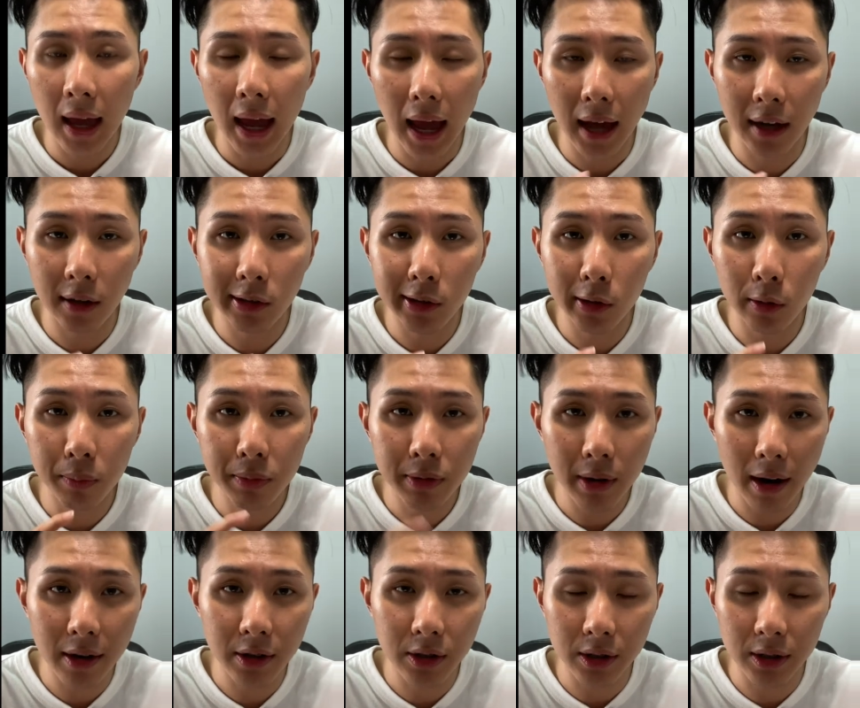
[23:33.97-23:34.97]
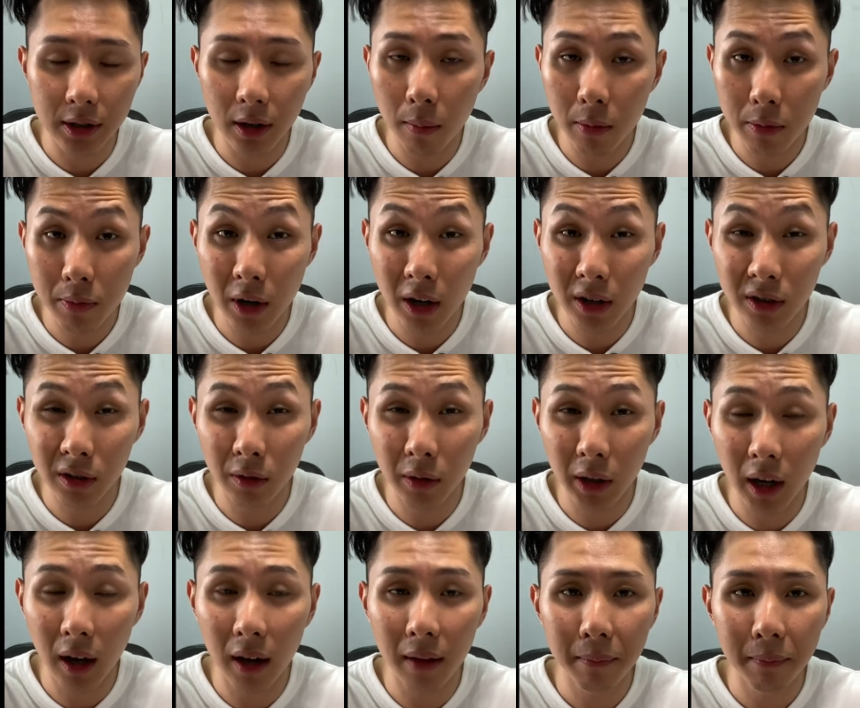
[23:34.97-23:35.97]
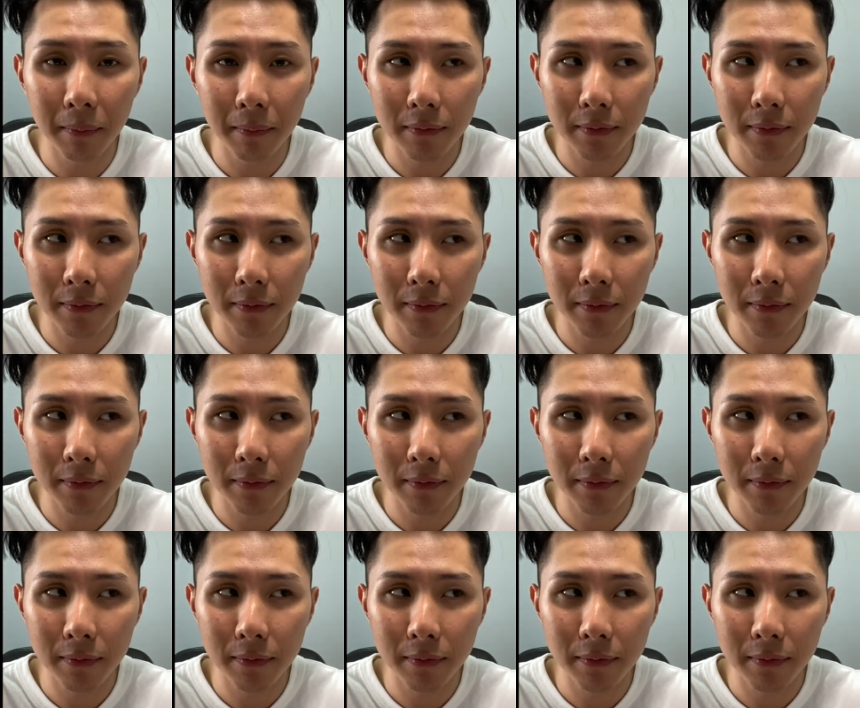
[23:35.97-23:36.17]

And also pressure, normal pressure, we got